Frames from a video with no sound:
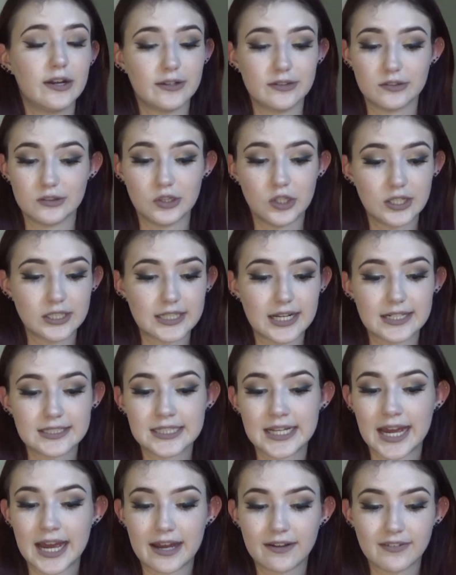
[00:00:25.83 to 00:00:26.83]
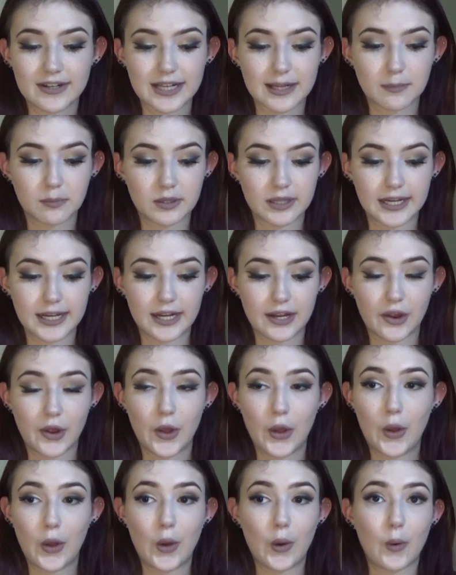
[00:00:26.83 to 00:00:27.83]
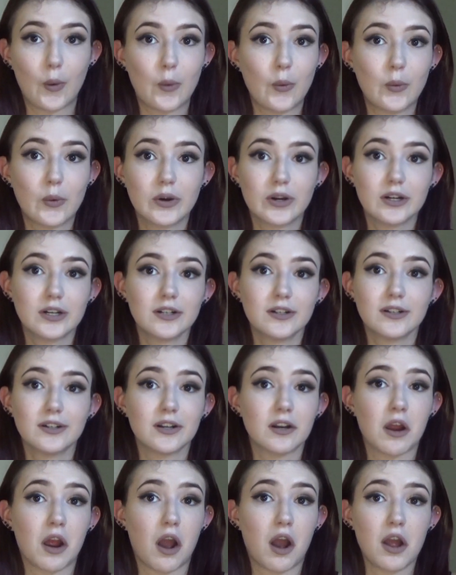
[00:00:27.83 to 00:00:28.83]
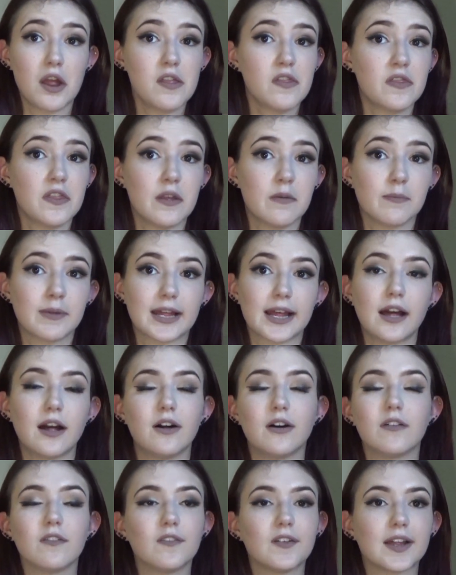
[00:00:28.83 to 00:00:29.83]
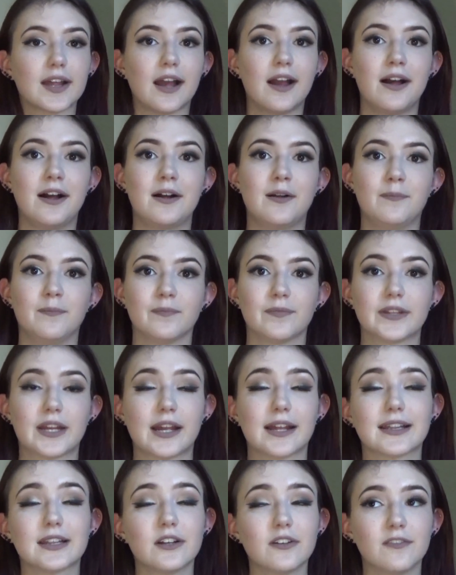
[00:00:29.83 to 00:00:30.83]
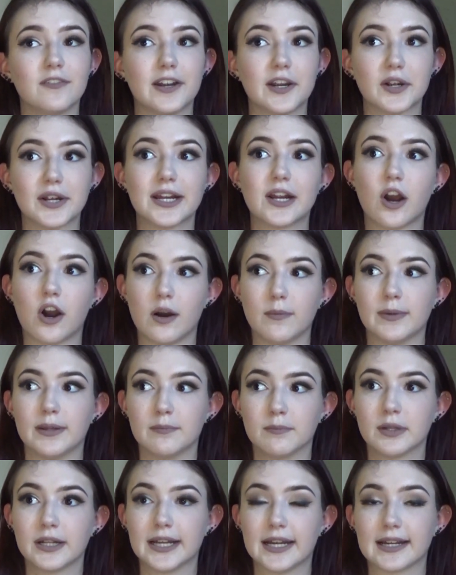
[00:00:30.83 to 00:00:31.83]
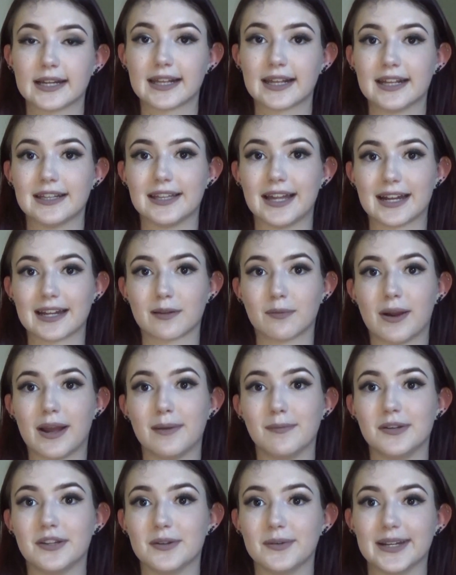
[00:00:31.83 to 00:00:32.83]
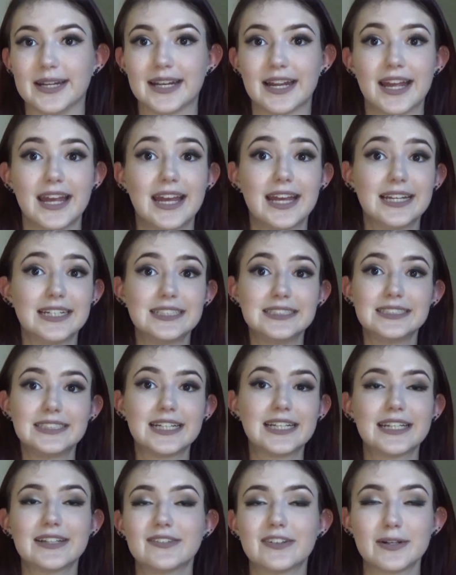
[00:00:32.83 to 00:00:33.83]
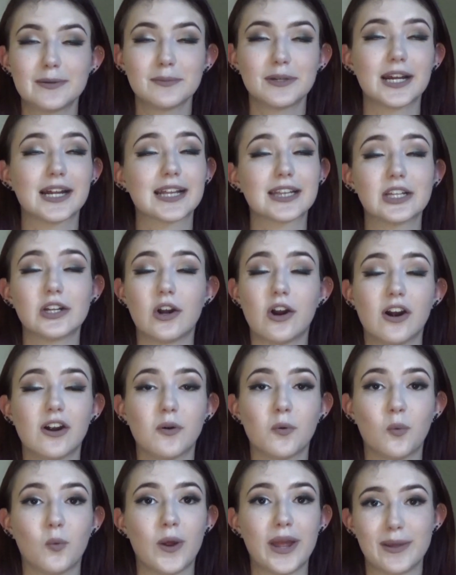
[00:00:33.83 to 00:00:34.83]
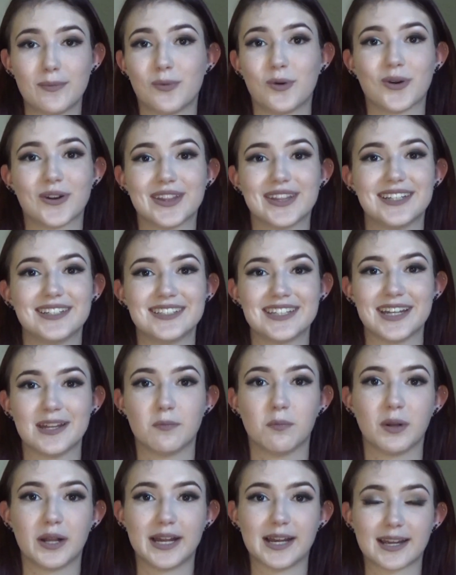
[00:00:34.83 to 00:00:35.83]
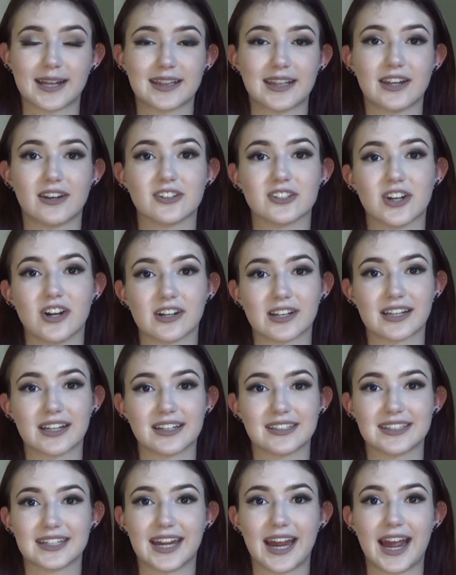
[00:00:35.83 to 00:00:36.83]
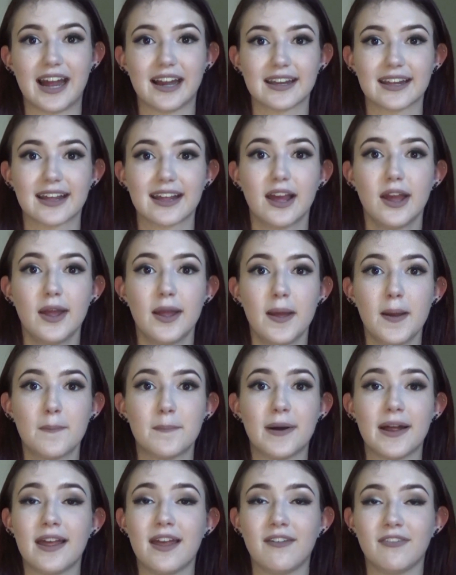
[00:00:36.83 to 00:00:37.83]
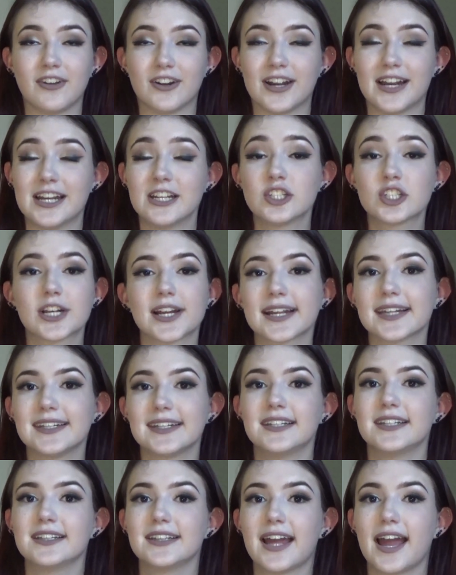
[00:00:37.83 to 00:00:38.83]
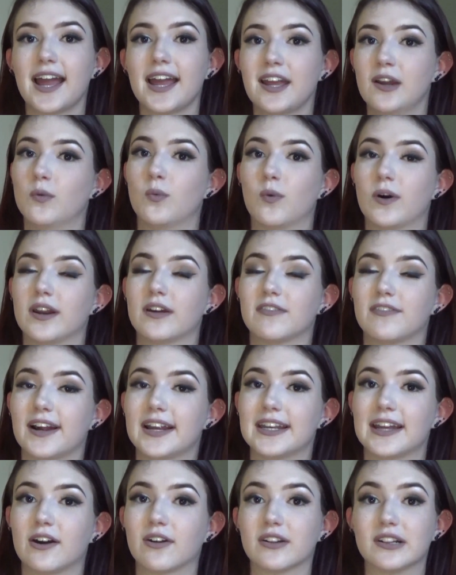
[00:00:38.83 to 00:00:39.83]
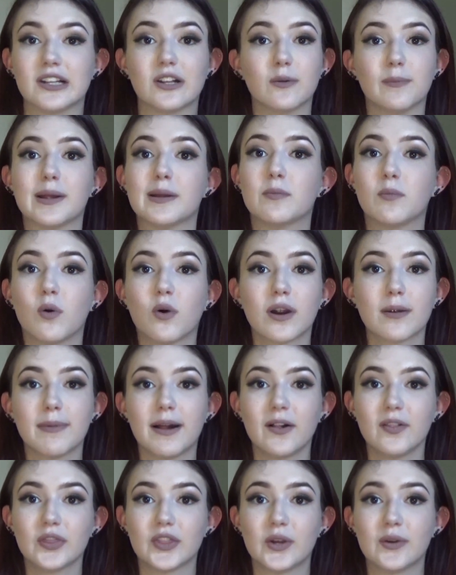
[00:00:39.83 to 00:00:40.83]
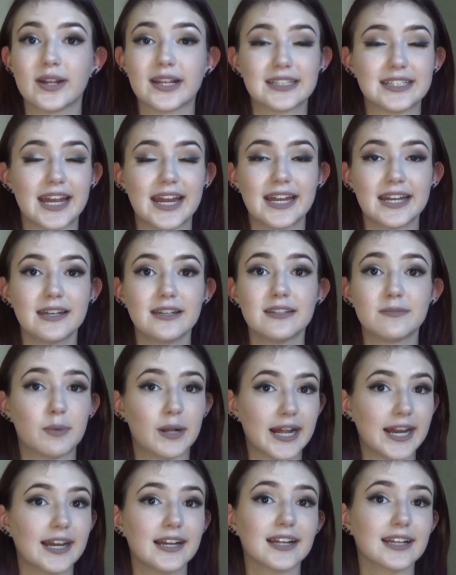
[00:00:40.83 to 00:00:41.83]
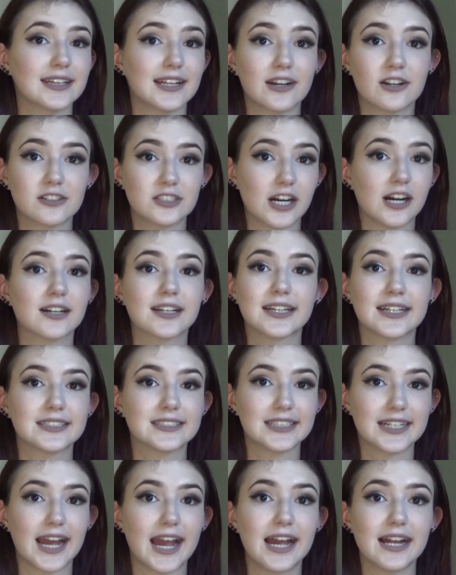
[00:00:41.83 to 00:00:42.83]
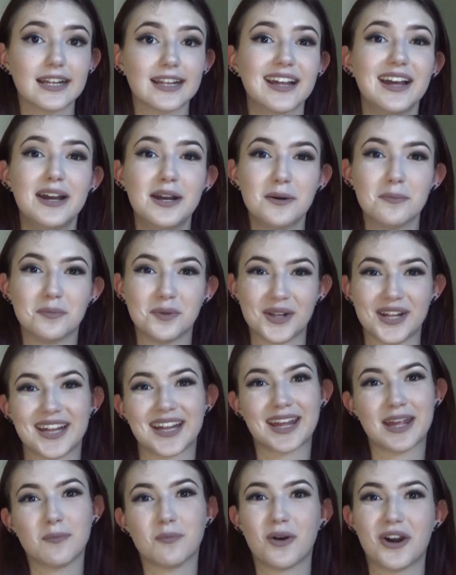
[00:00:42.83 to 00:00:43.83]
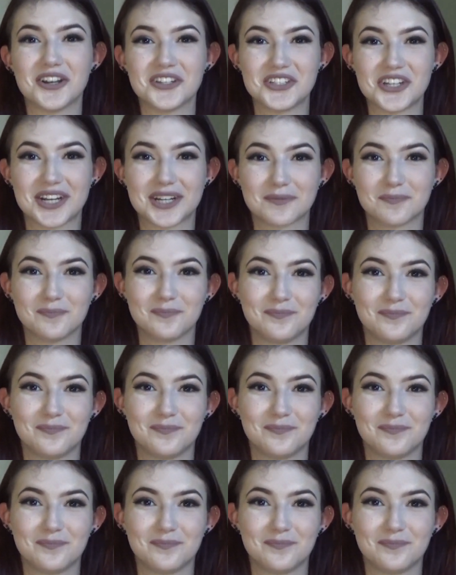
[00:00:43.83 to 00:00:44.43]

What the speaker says: looked at to have as a plant, or gotten themselves, because they're very common plants, and that's why I'm doing 10 of them, because there are way more than 10 plants that are toxic to cats. But if you're interested in that and want to find out a little bit more about those 10 plants that are toxic to cats, please keep watching.